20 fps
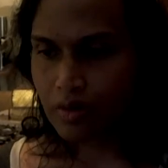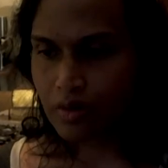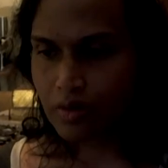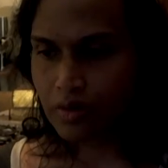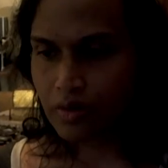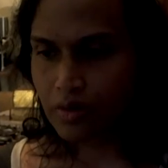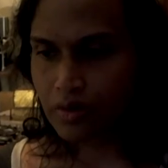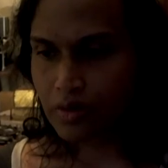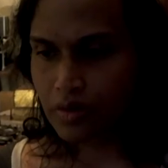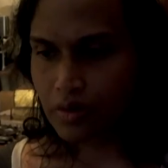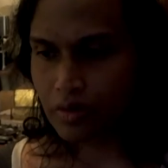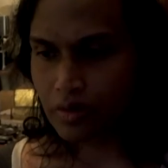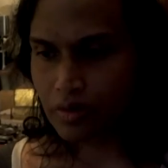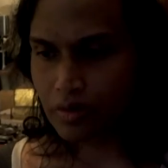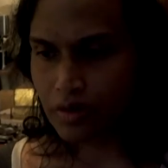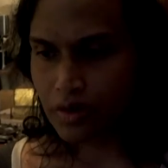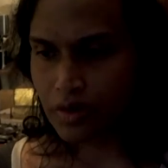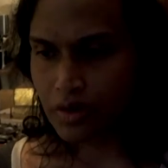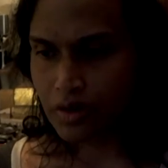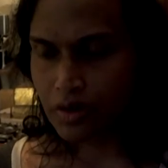So
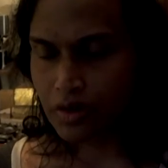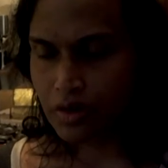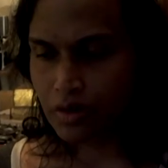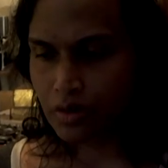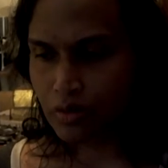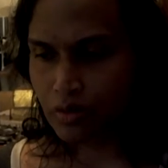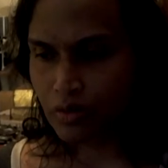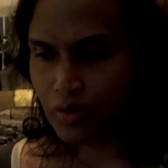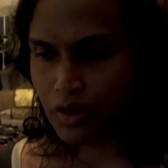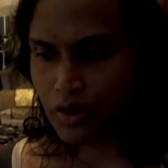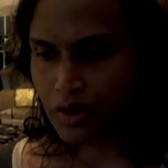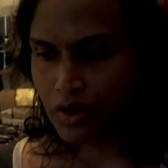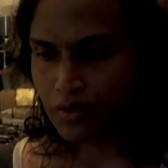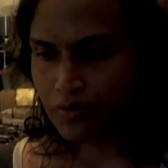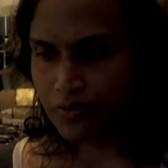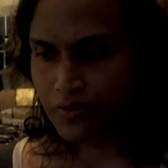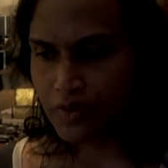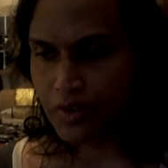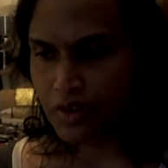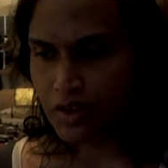it's
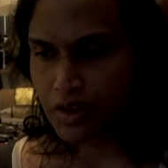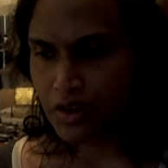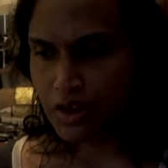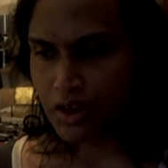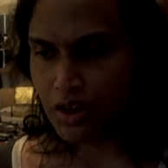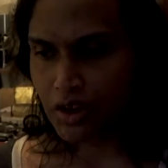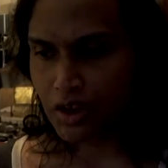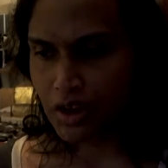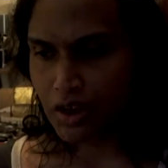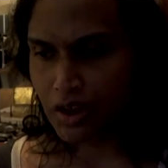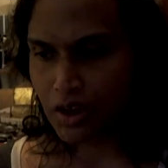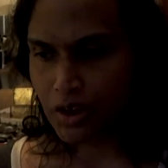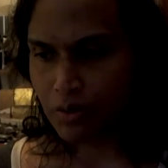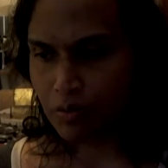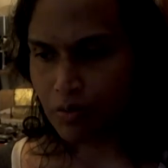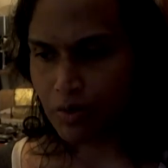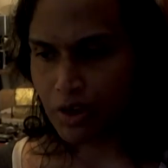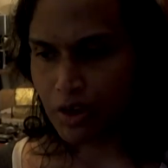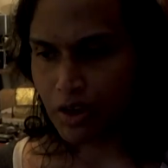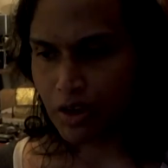12:39
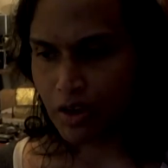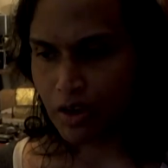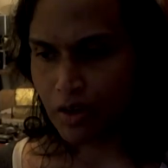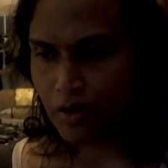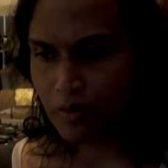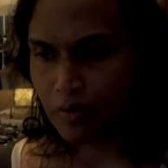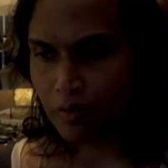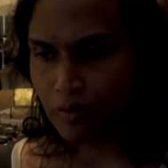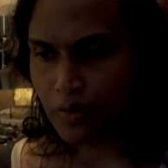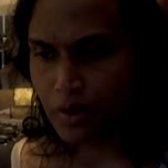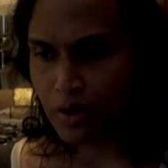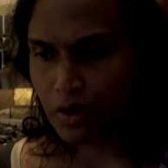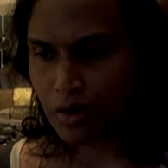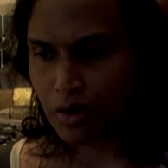p.m.